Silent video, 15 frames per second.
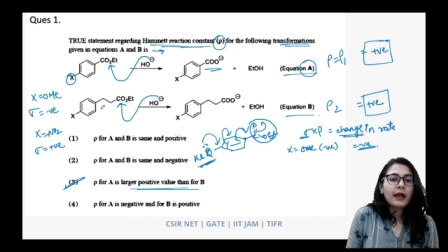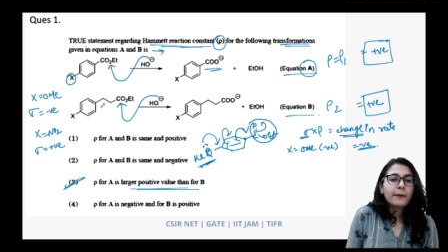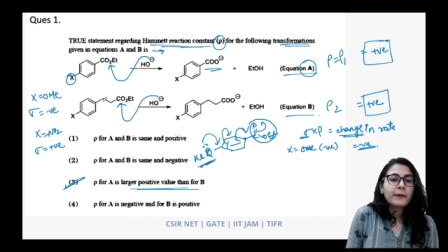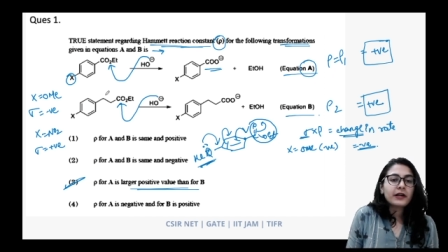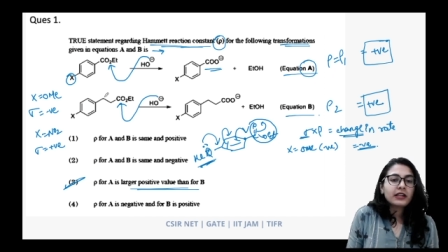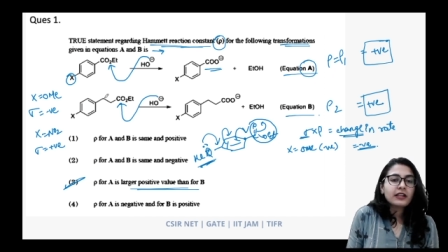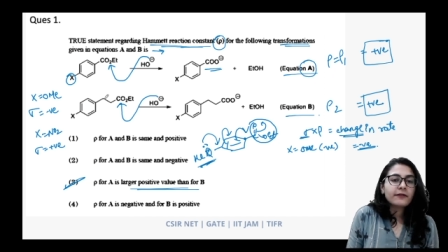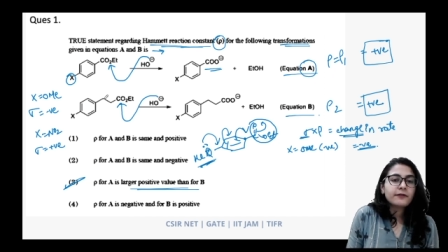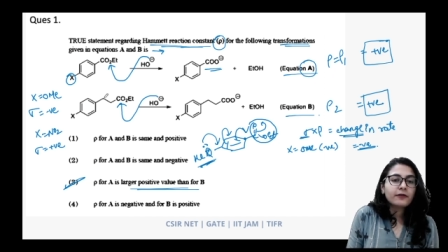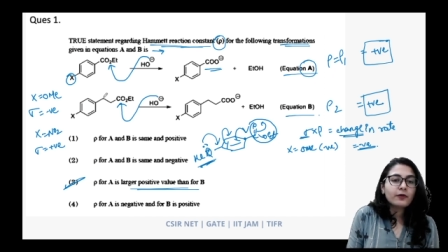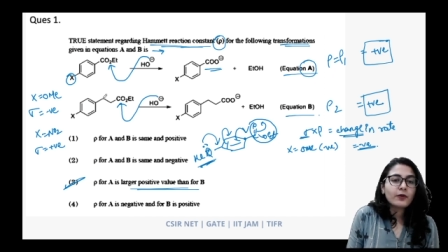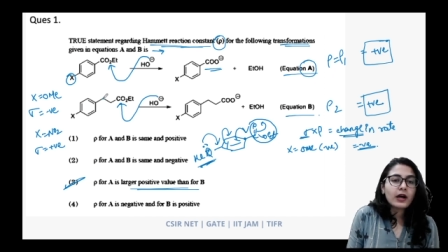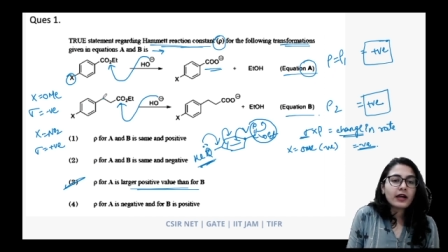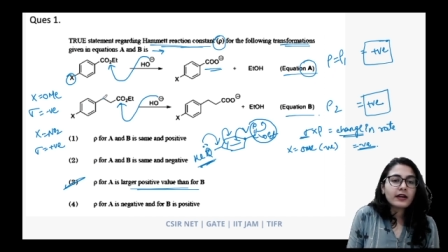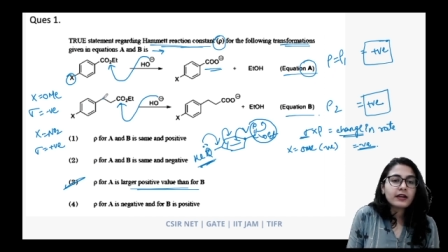But if you
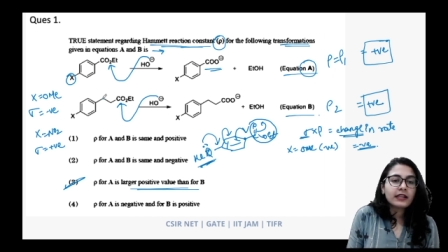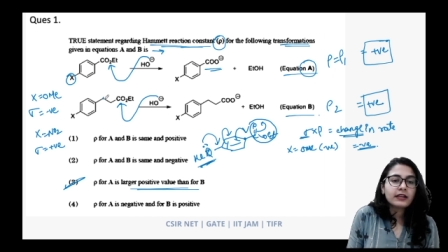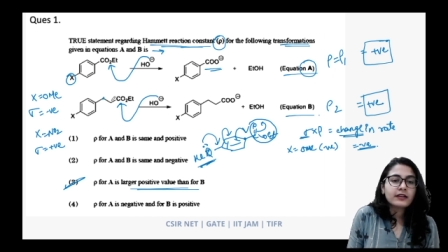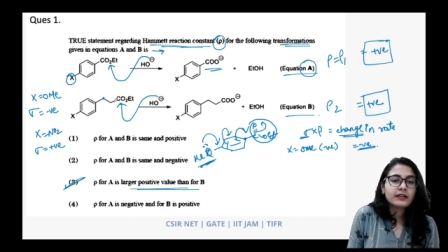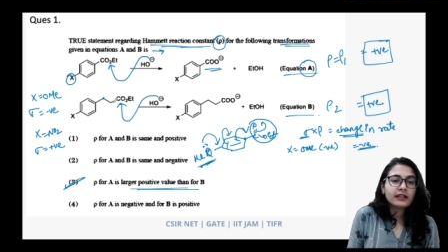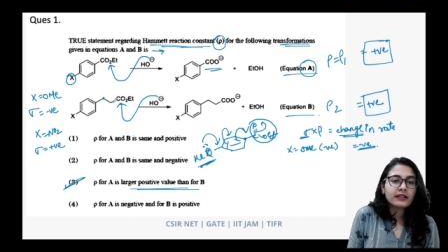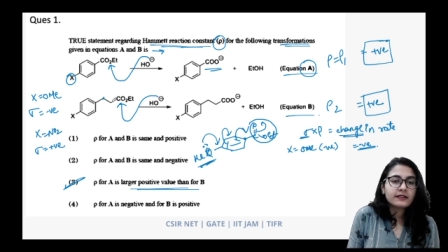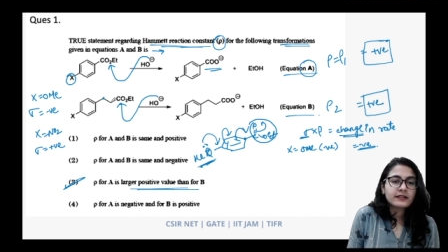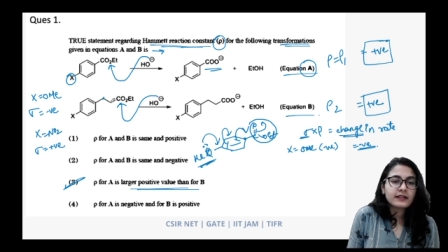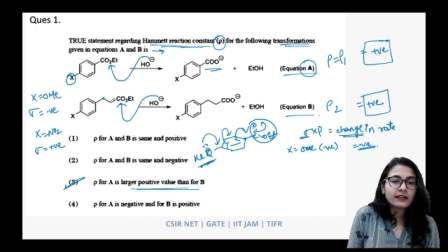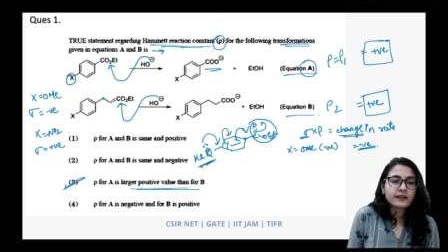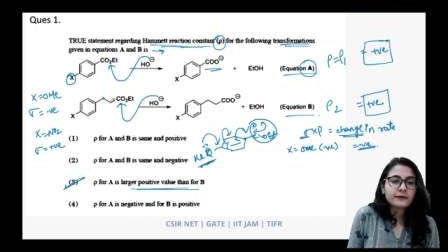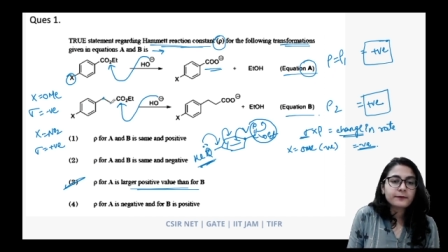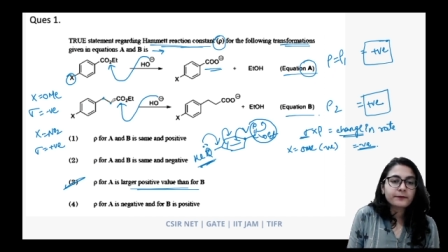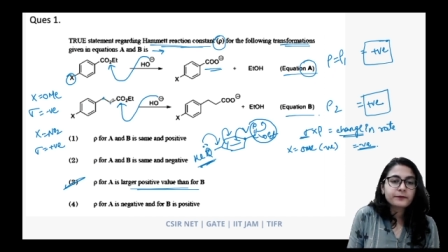are
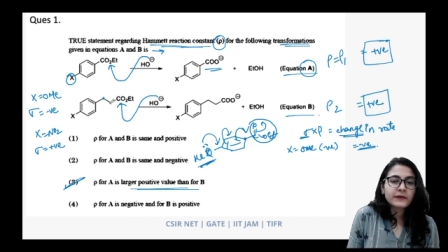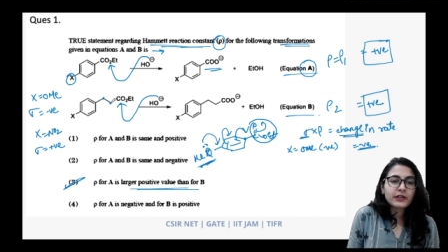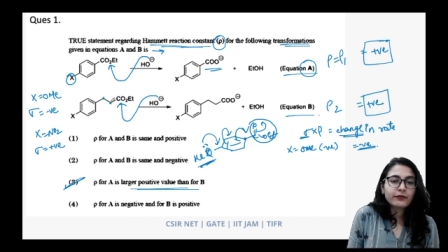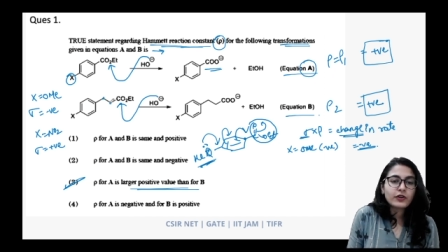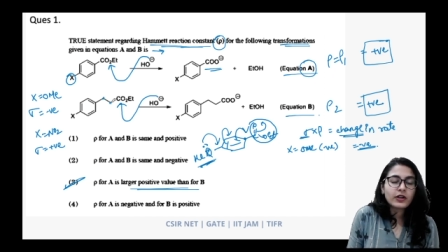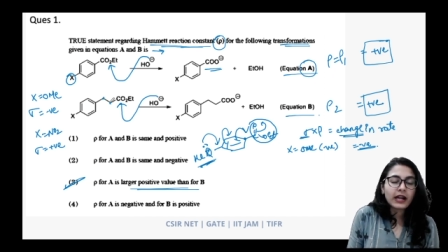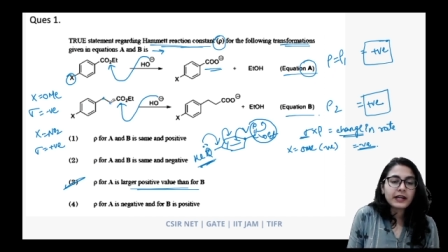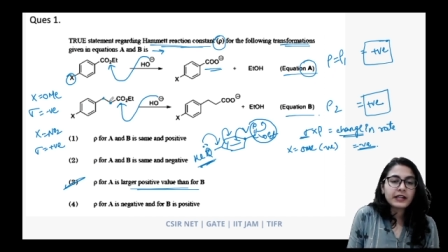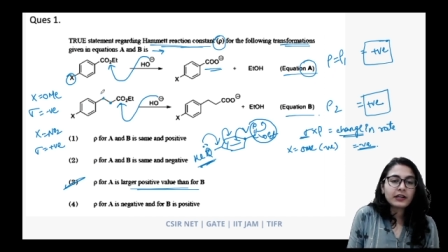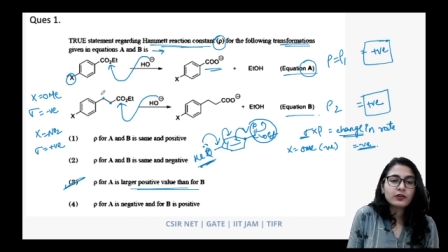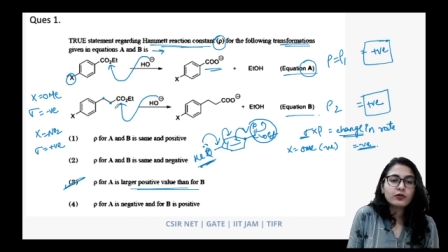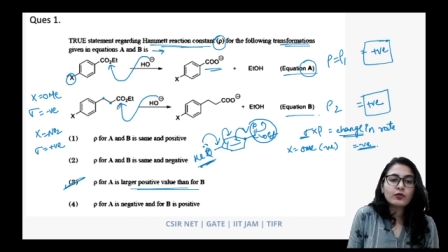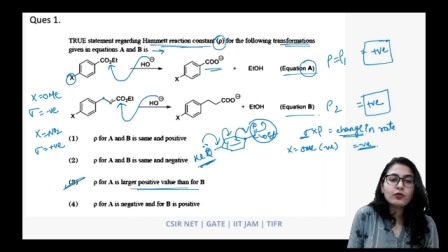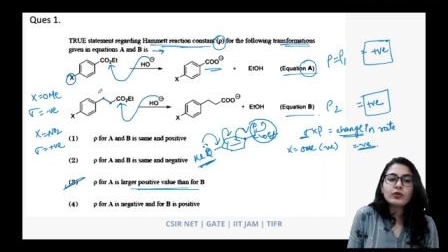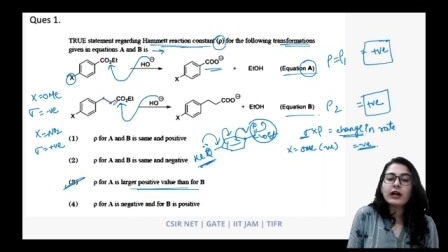increasing, if you are adding
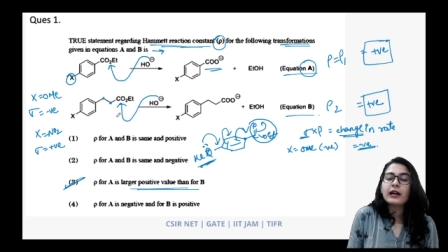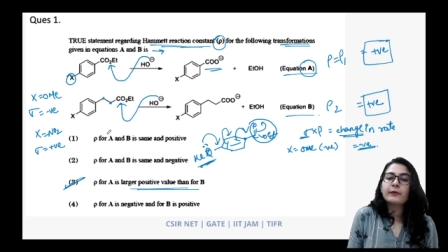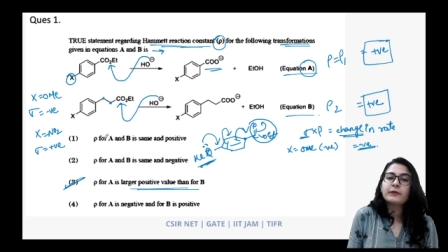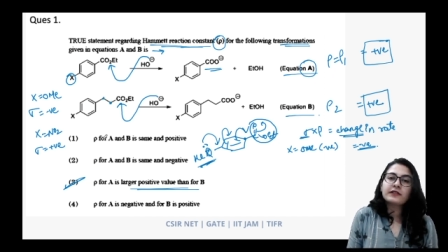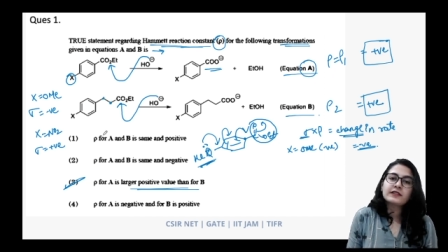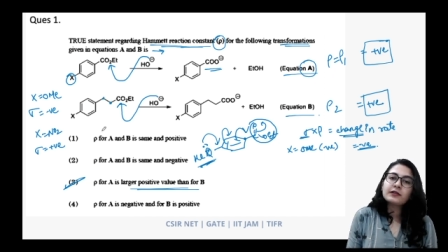two carbons